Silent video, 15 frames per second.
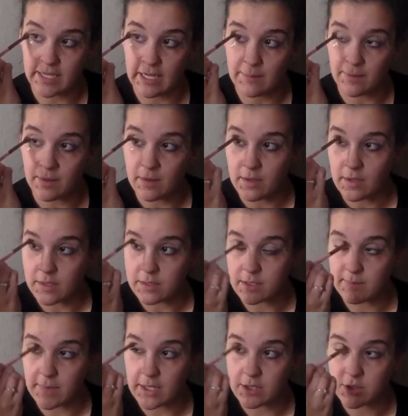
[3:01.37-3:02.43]
tape
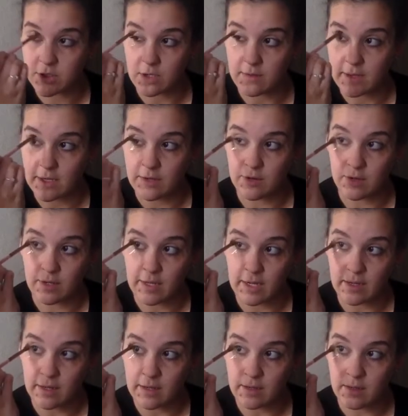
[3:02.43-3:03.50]
to make sure that you're
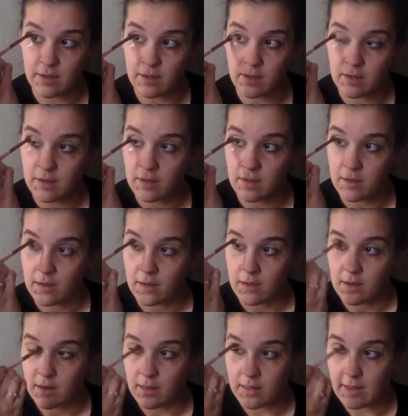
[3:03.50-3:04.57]
getting
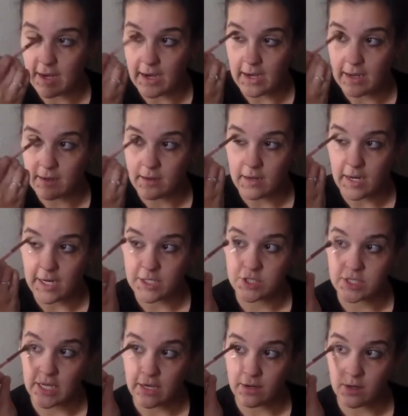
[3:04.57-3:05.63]
that
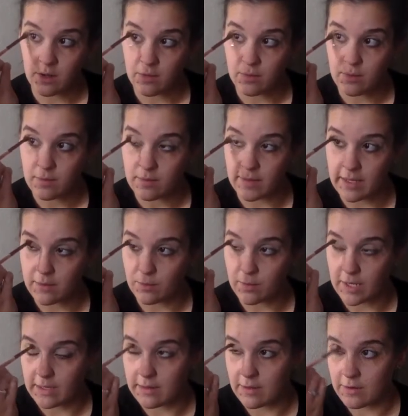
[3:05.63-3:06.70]
eyeshadow like
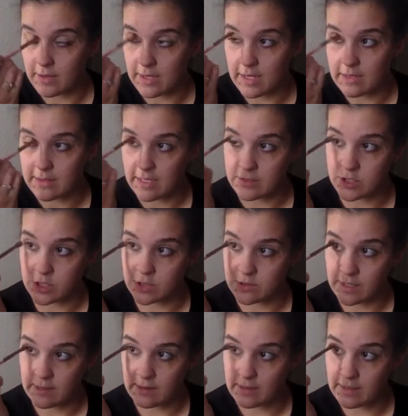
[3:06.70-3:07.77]
right there to get that
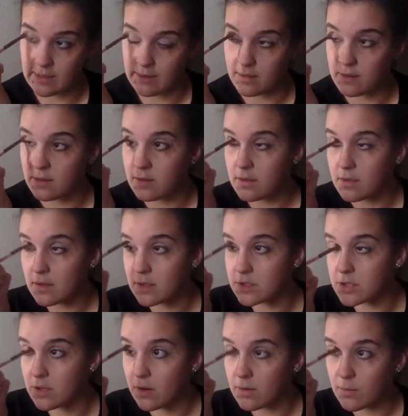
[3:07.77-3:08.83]
straight line.
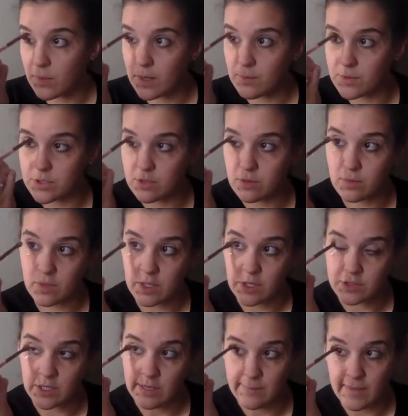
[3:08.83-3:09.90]
Because we do want
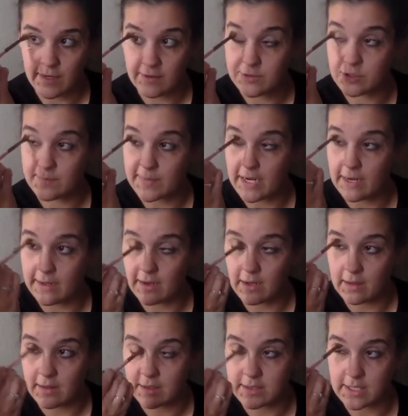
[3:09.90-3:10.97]
to try and make it
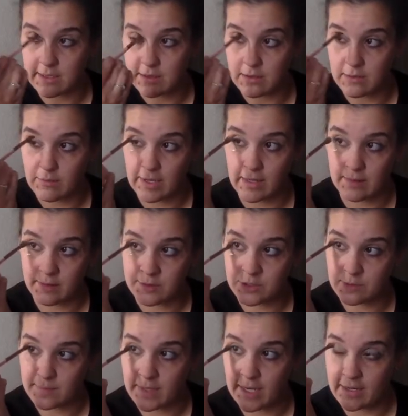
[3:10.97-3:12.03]
dramatic. And that's how you get the
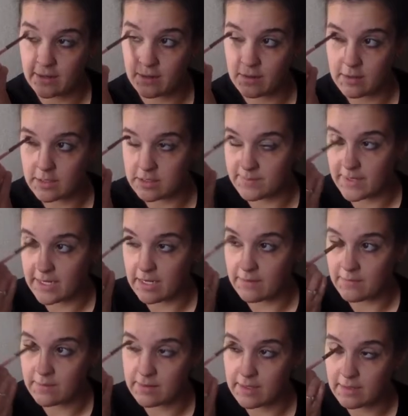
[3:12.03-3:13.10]
dramatic look, is by
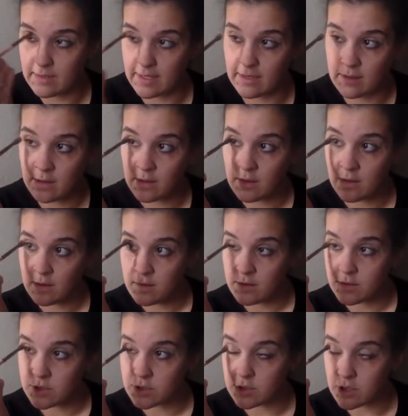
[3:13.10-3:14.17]
having that like
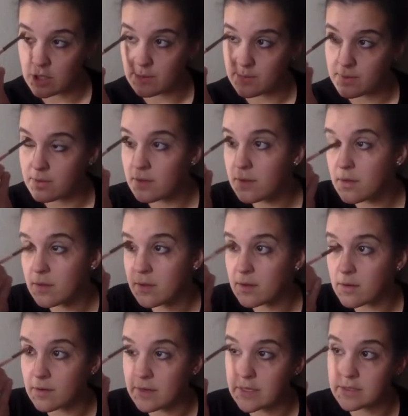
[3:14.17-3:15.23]
sharp
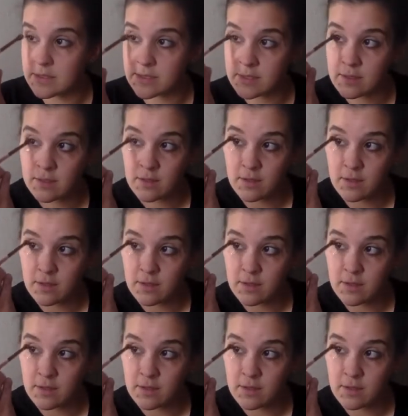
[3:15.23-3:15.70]
crease.